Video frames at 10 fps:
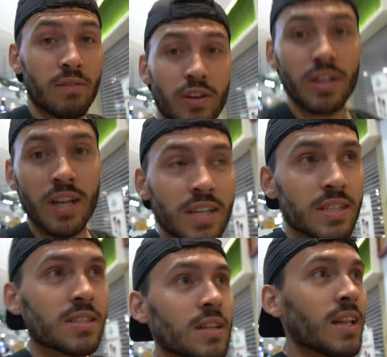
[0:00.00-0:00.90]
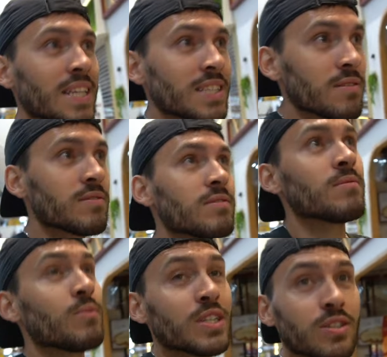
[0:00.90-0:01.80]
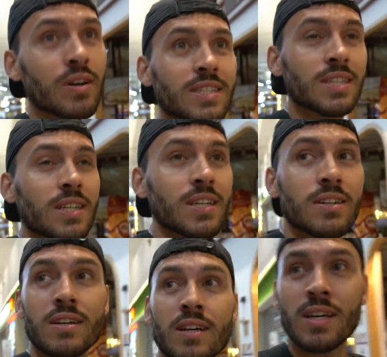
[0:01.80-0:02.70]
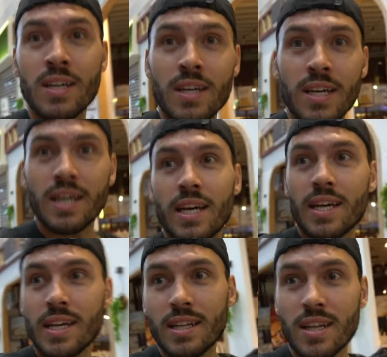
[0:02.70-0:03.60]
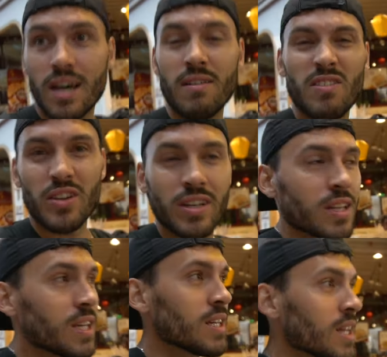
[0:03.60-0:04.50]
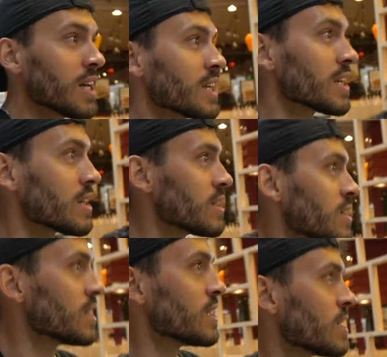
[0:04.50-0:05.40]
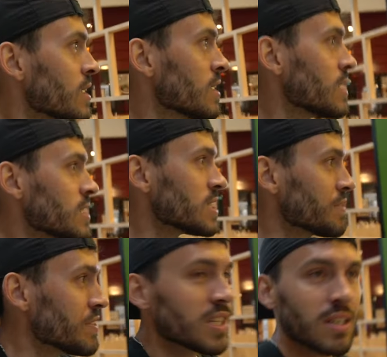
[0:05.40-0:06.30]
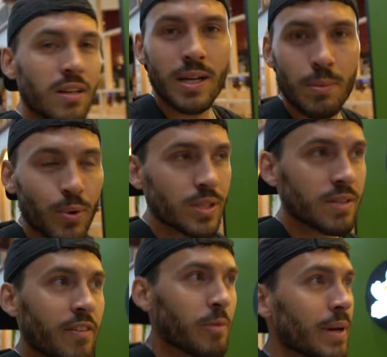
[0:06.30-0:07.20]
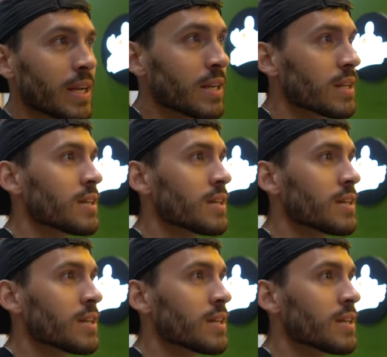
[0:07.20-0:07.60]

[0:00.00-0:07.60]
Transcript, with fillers: Very nice. Lots of restaurants in here and uh, very clean. I like it different than all the airports I've ever been in.